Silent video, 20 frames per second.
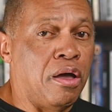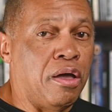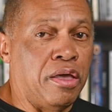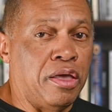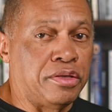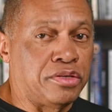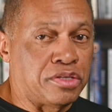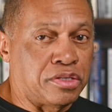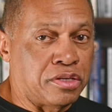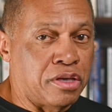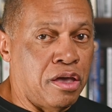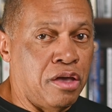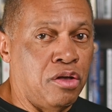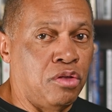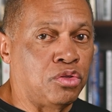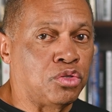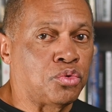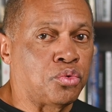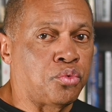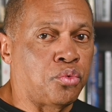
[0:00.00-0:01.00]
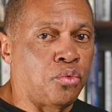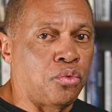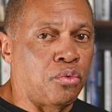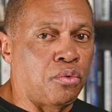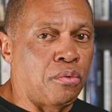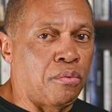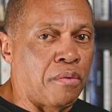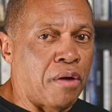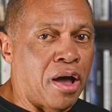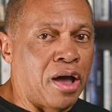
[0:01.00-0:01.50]
In sales,
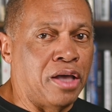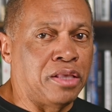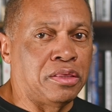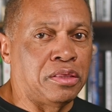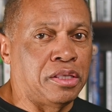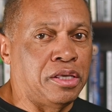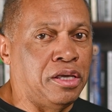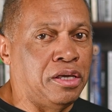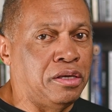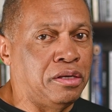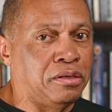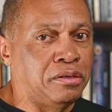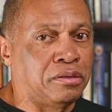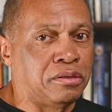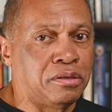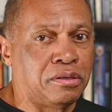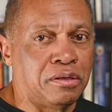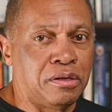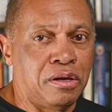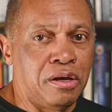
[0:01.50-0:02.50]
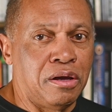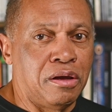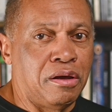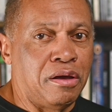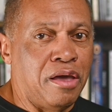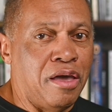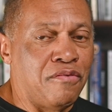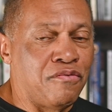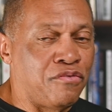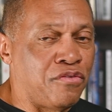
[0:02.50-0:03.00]
I lean
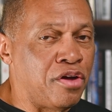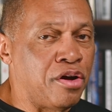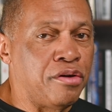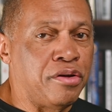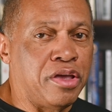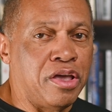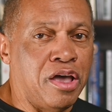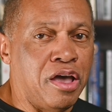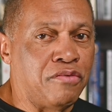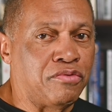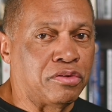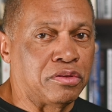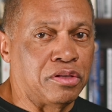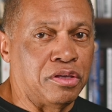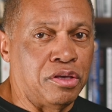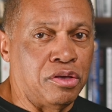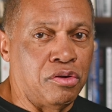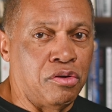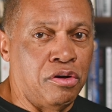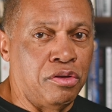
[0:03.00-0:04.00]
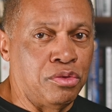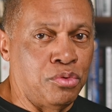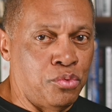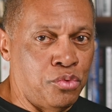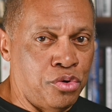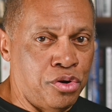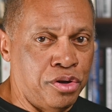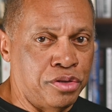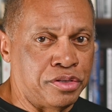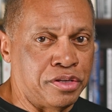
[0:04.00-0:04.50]
very heavily on the
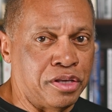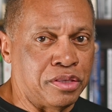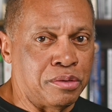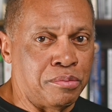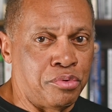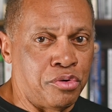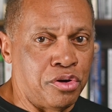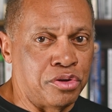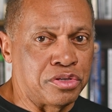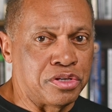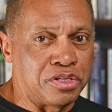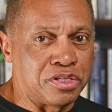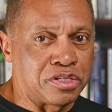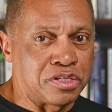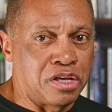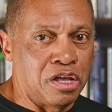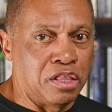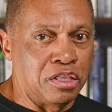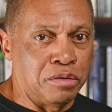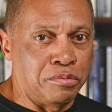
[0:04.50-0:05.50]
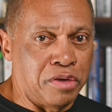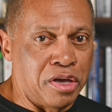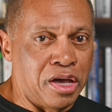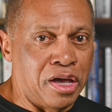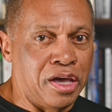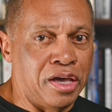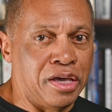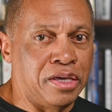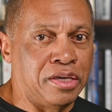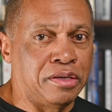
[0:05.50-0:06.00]
words that the person is telling me.
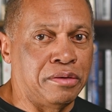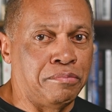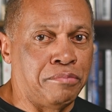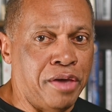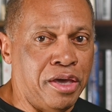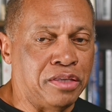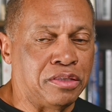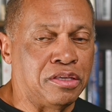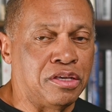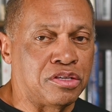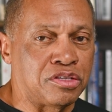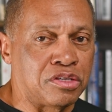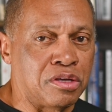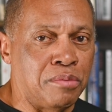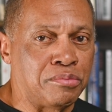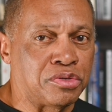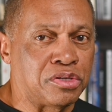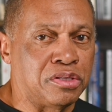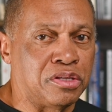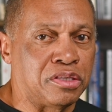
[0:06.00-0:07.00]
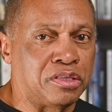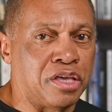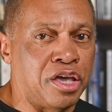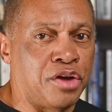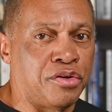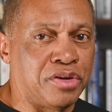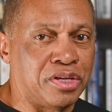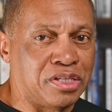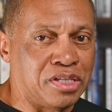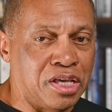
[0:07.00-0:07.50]
I make the assumption that they
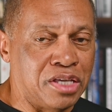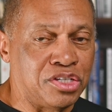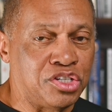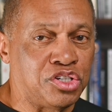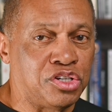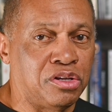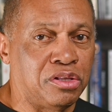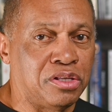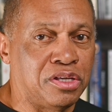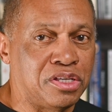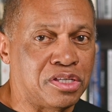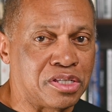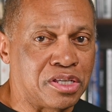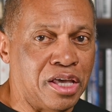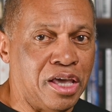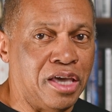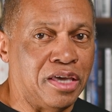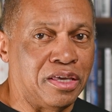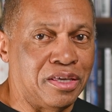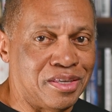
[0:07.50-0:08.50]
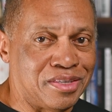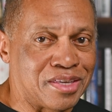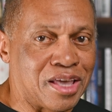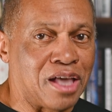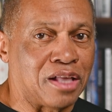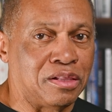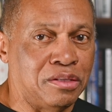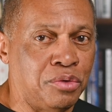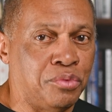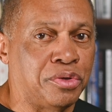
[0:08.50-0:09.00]
are intentionally saying
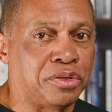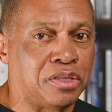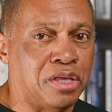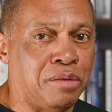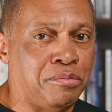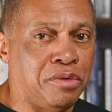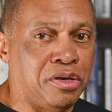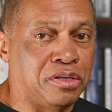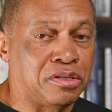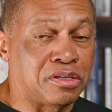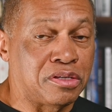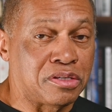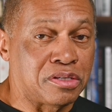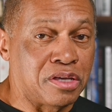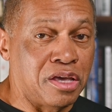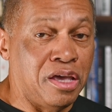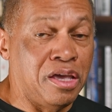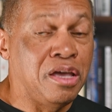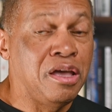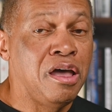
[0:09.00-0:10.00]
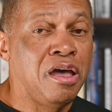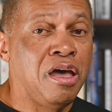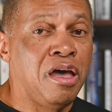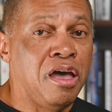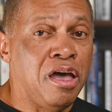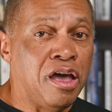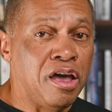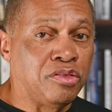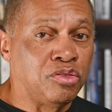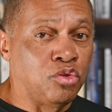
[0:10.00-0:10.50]
exactly what they mean to say,
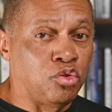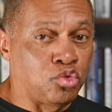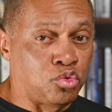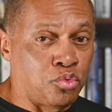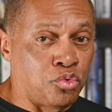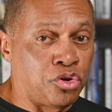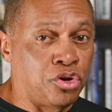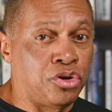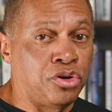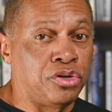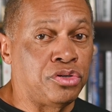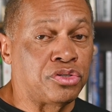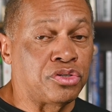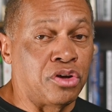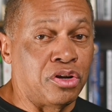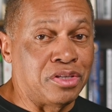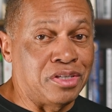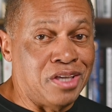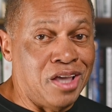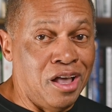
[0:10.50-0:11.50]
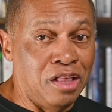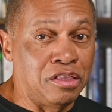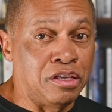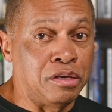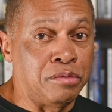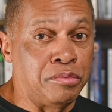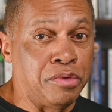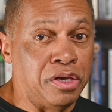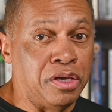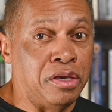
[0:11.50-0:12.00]
and those words are
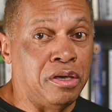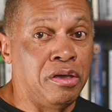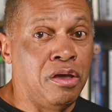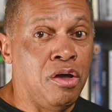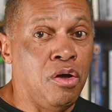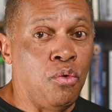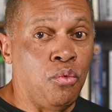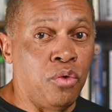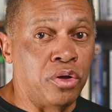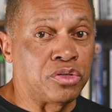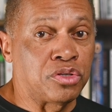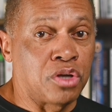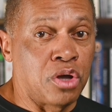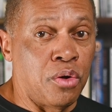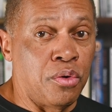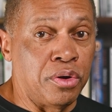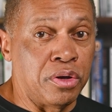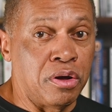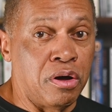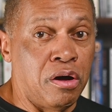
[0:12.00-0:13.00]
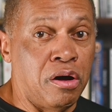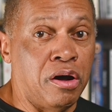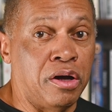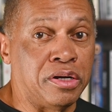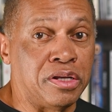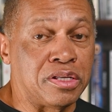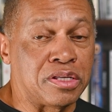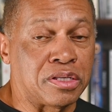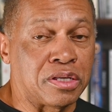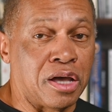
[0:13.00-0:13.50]
telling me what's going
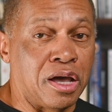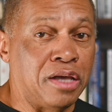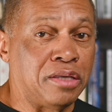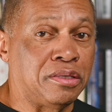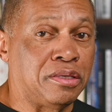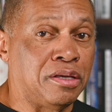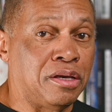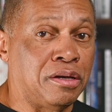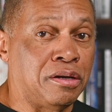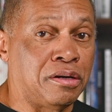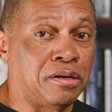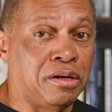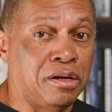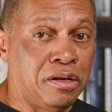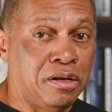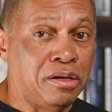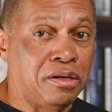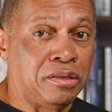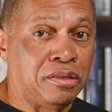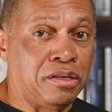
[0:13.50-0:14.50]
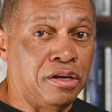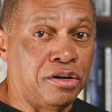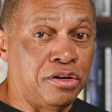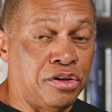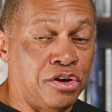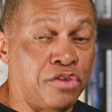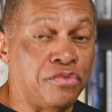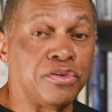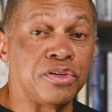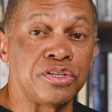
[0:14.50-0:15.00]
on inside their
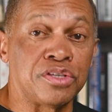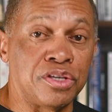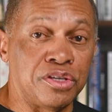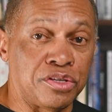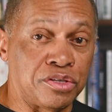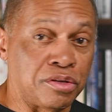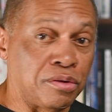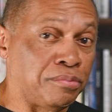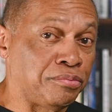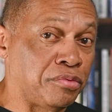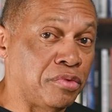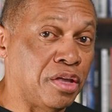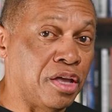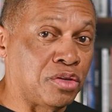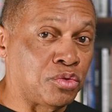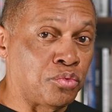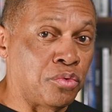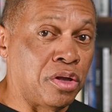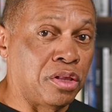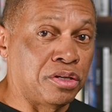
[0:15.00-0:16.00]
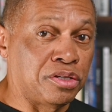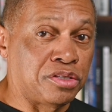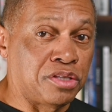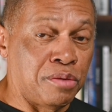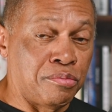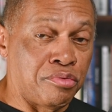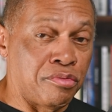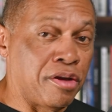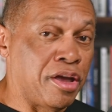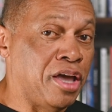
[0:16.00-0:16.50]
nervous system, as well as
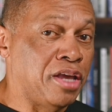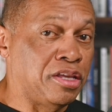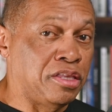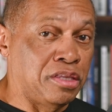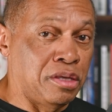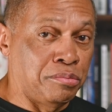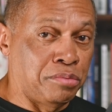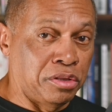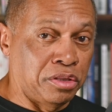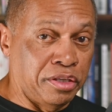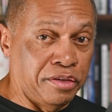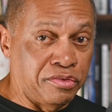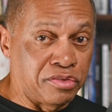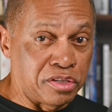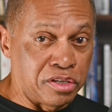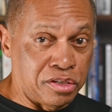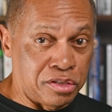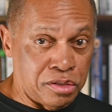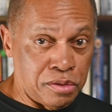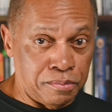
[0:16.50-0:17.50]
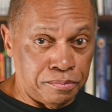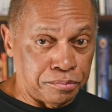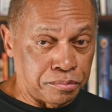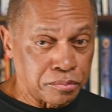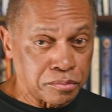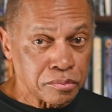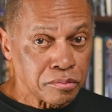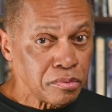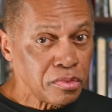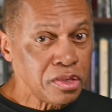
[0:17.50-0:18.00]
their brain and their belief system.
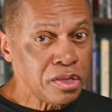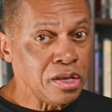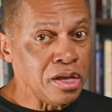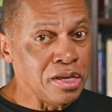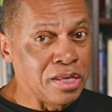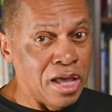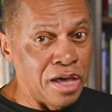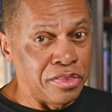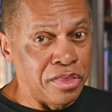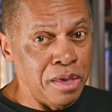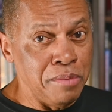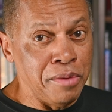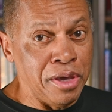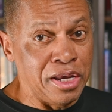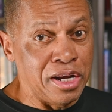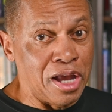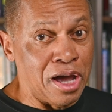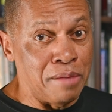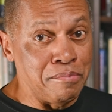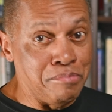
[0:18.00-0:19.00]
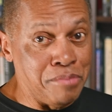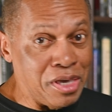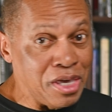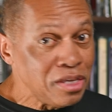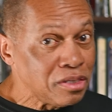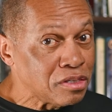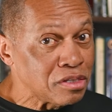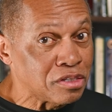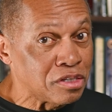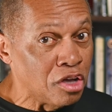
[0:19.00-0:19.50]
Now, they may not
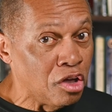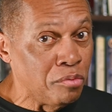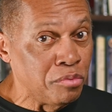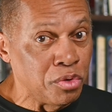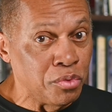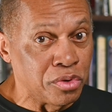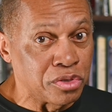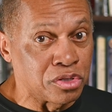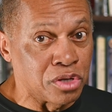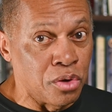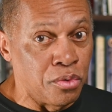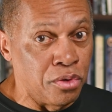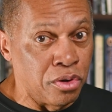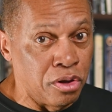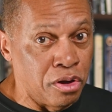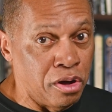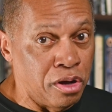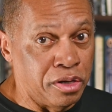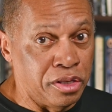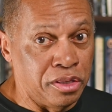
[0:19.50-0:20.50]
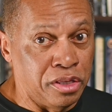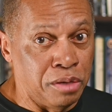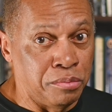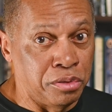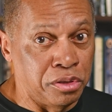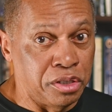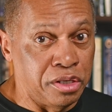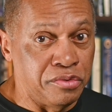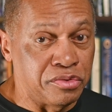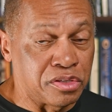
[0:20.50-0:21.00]
mean to tell me what's going on in their
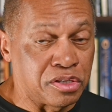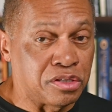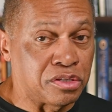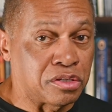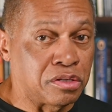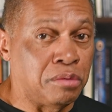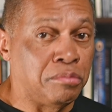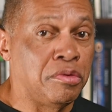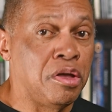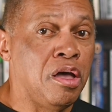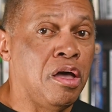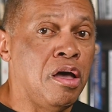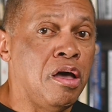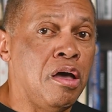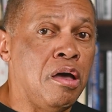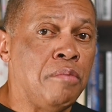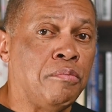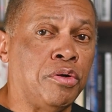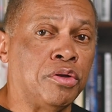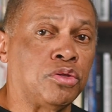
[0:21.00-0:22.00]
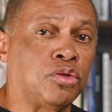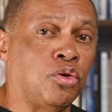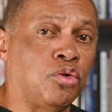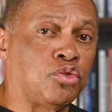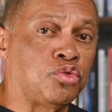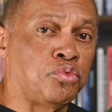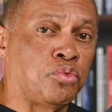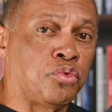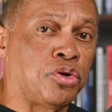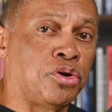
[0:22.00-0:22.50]
belief system, but
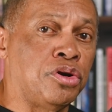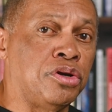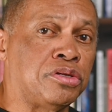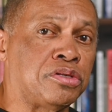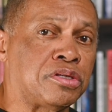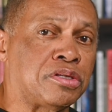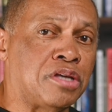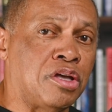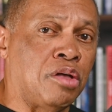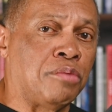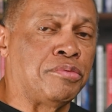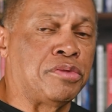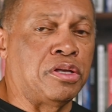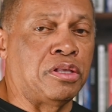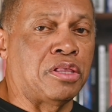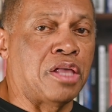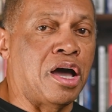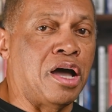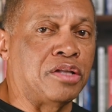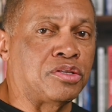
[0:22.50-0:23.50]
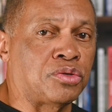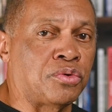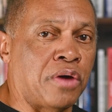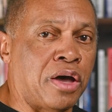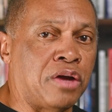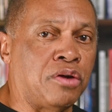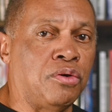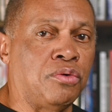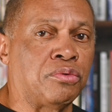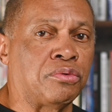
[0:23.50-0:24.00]
those words tell me a lot.
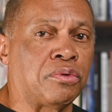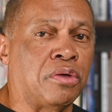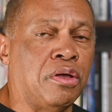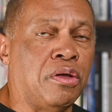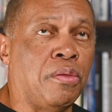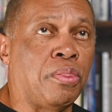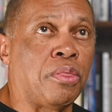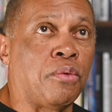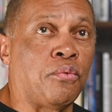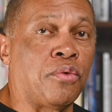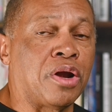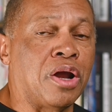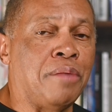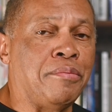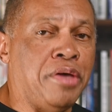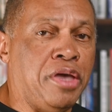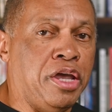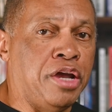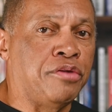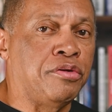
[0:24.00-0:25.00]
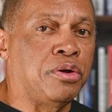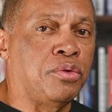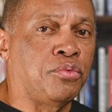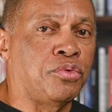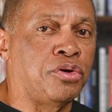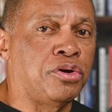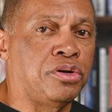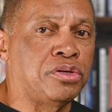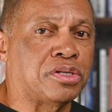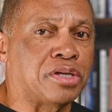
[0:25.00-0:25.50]
So when I'm hearing
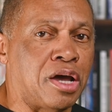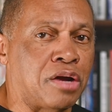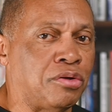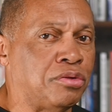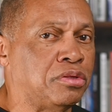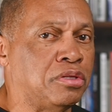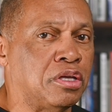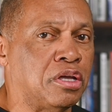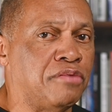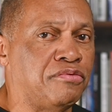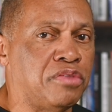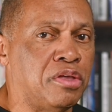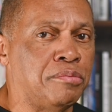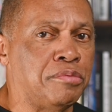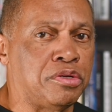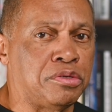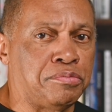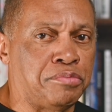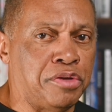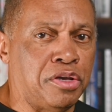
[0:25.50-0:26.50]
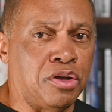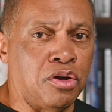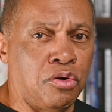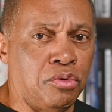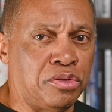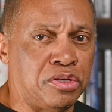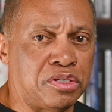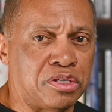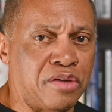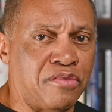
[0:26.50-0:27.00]
words, I don't think of them as being
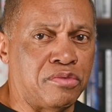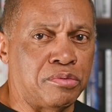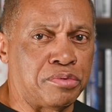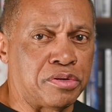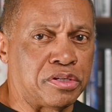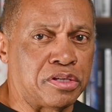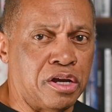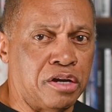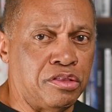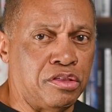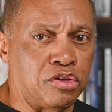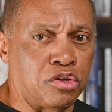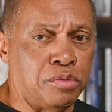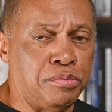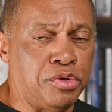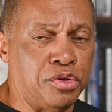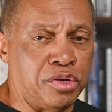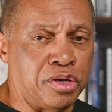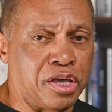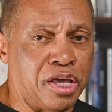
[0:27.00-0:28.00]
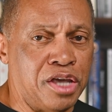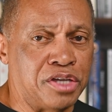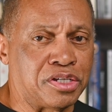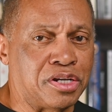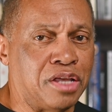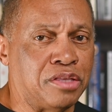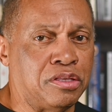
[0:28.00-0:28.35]
only 7% of the communication.